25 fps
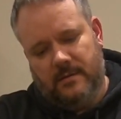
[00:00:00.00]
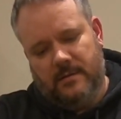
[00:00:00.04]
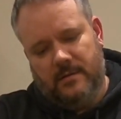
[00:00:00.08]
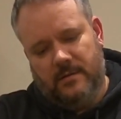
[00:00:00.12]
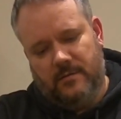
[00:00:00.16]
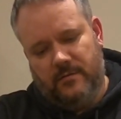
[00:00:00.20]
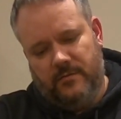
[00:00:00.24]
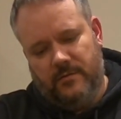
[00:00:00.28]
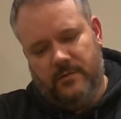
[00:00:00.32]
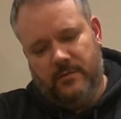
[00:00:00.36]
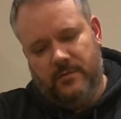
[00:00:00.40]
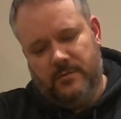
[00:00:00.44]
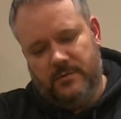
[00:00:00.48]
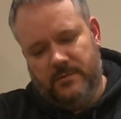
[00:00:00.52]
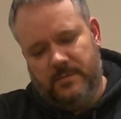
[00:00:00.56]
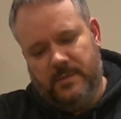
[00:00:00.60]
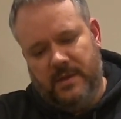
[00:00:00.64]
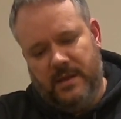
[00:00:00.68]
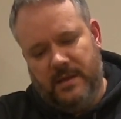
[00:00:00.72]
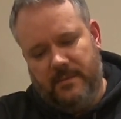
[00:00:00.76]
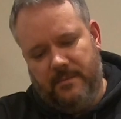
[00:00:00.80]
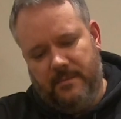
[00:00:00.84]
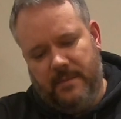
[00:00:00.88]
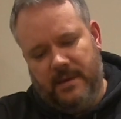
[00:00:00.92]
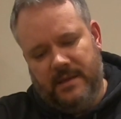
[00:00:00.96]
the roots
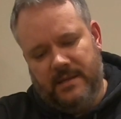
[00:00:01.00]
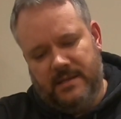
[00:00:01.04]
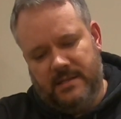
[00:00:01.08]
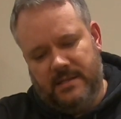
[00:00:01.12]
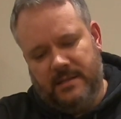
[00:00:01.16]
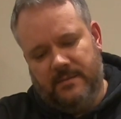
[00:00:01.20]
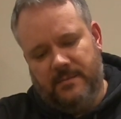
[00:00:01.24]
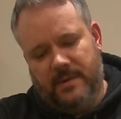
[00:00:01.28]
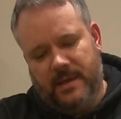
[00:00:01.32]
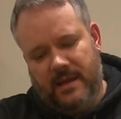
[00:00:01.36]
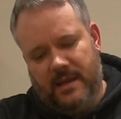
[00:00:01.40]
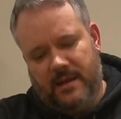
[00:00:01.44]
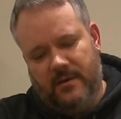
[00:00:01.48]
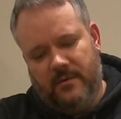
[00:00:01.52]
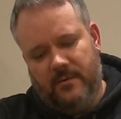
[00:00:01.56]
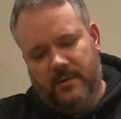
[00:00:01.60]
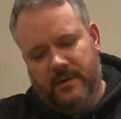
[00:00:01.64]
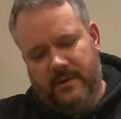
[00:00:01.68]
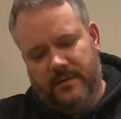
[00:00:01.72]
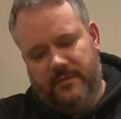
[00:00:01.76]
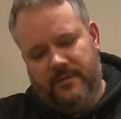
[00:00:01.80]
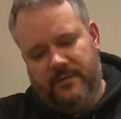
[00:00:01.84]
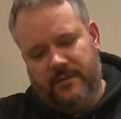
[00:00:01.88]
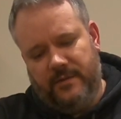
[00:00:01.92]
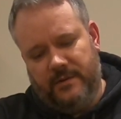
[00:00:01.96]
being messed about
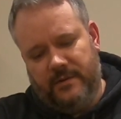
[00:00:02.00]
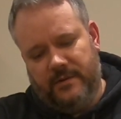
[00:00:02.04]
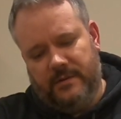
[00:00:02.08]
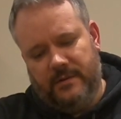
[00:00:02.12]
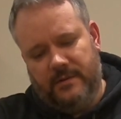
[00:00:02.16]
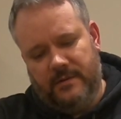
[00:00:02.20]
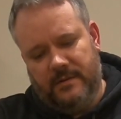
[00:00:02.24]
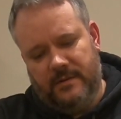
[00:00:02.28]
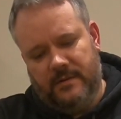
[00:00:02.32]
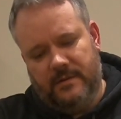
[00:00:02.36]
with and